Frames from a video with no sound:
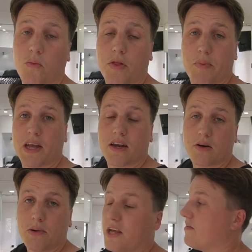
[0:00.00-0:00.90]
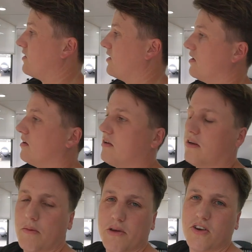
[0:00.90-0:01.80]
With being a little bit heavier,
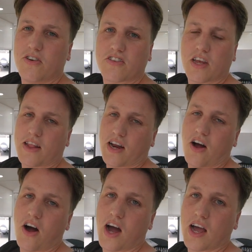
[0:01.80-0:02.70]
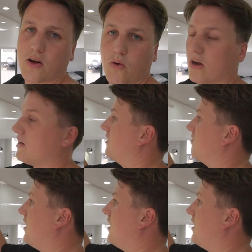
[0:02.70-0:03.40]
I mean, you just get that higher quality of